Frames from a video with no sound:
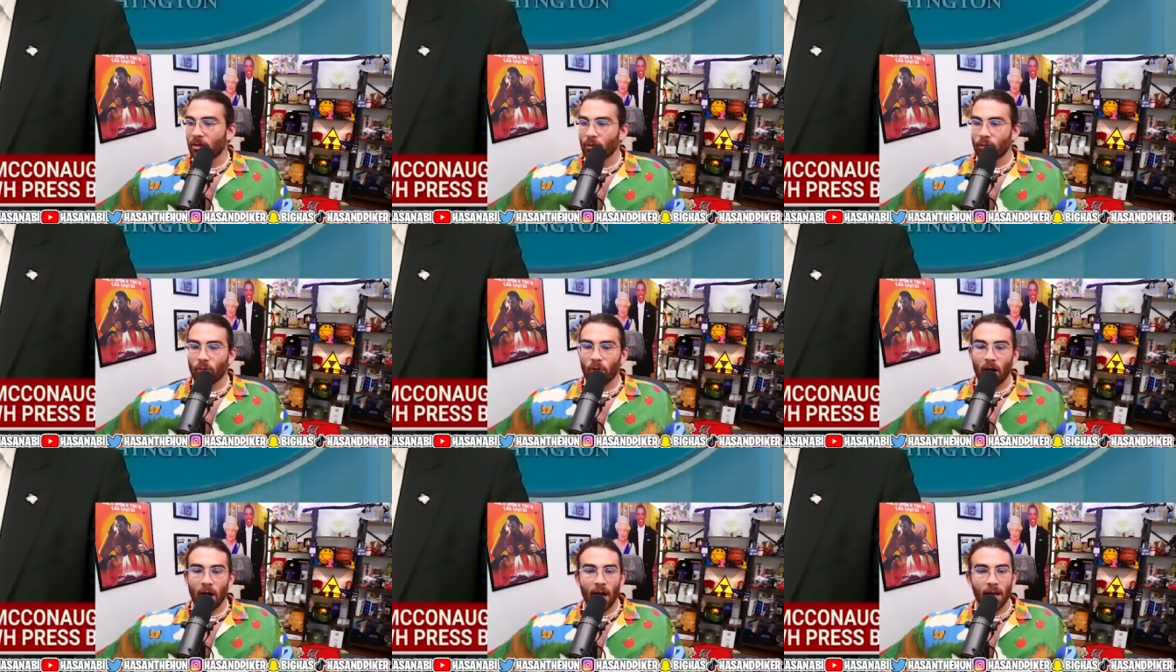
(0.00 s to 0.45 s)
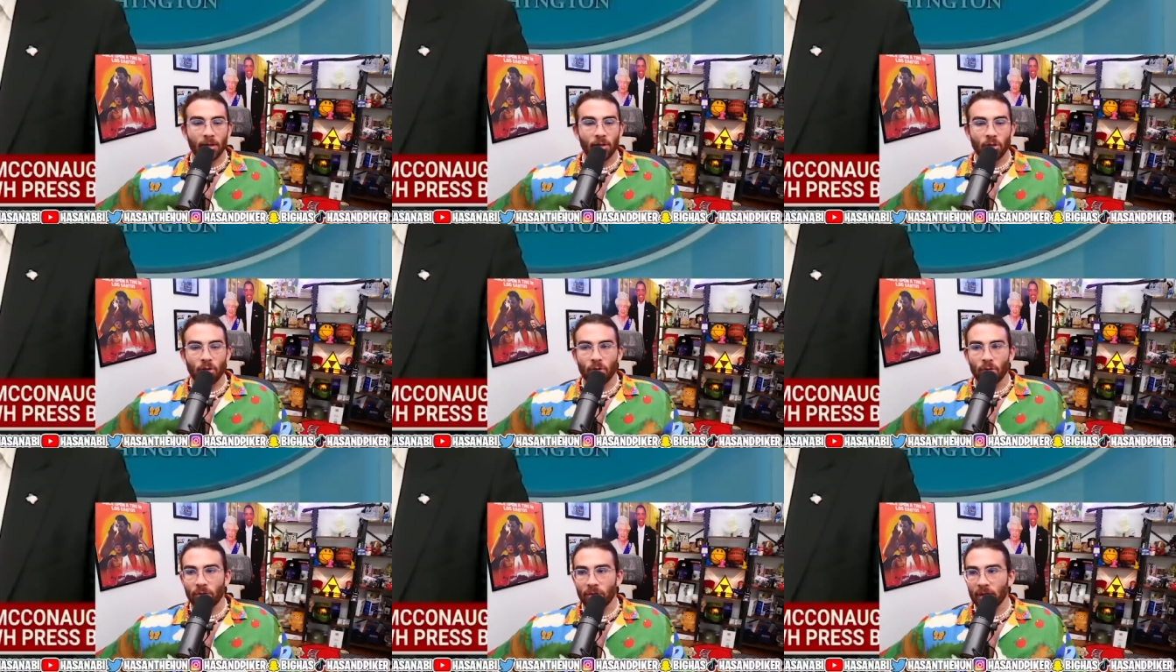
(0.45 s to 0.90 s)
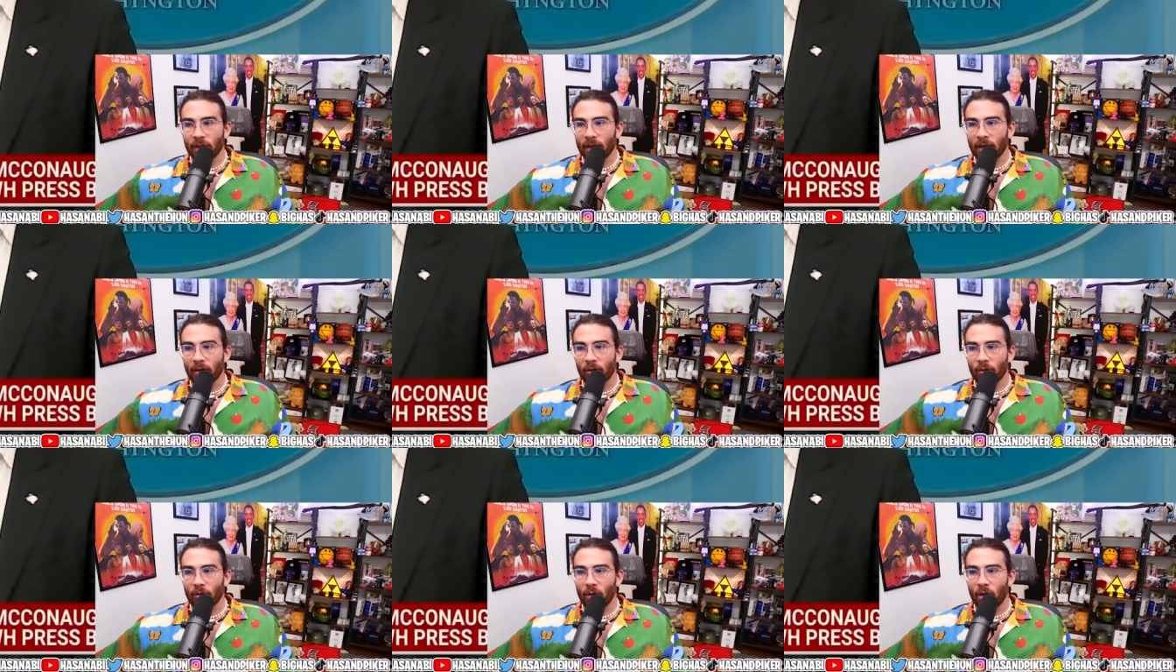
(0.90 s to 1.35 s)
Why do you think
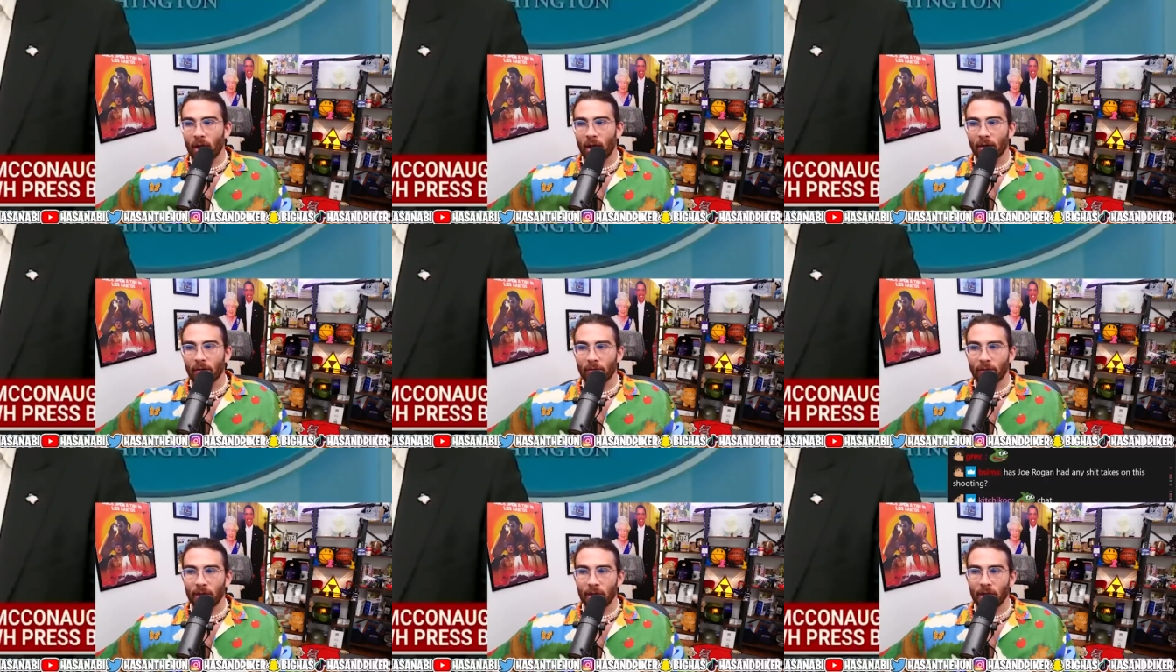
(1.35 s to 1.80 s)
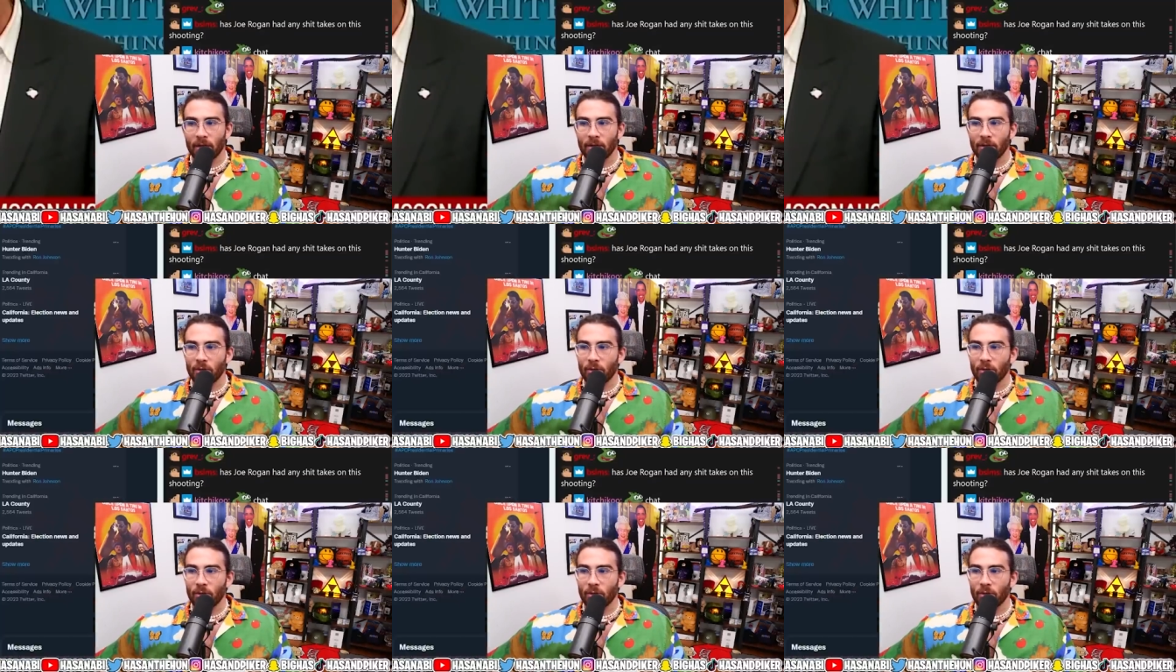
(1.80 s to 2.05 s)
I don't know how to read?